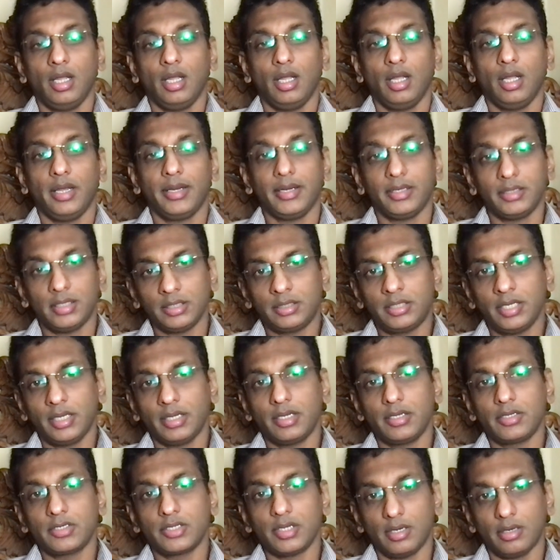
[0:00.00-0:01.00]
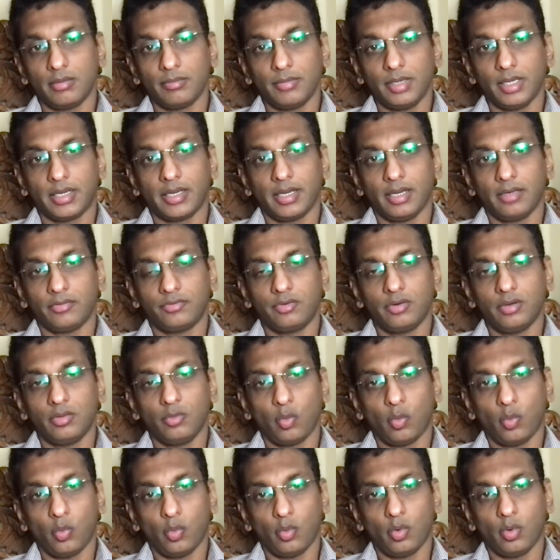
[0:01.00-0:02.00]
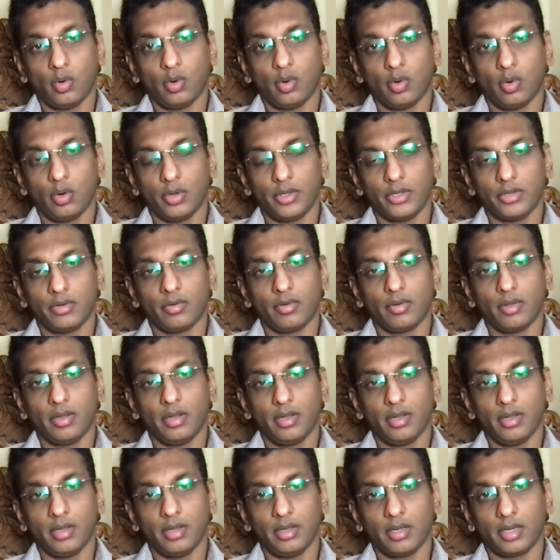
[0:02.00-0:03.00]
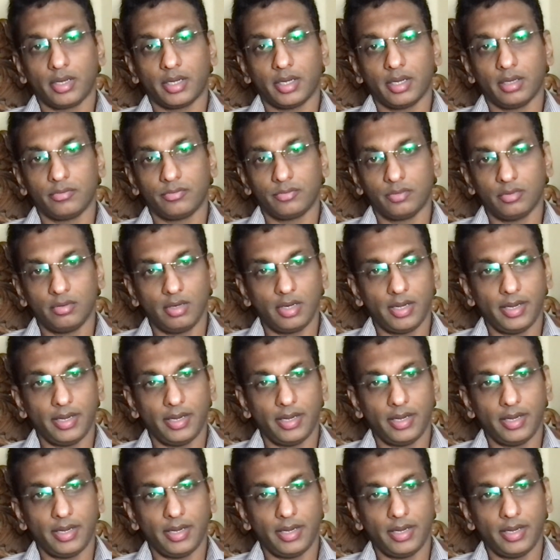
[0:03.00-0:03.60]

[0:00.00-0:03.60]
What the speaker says: Another thing is be careful, careful,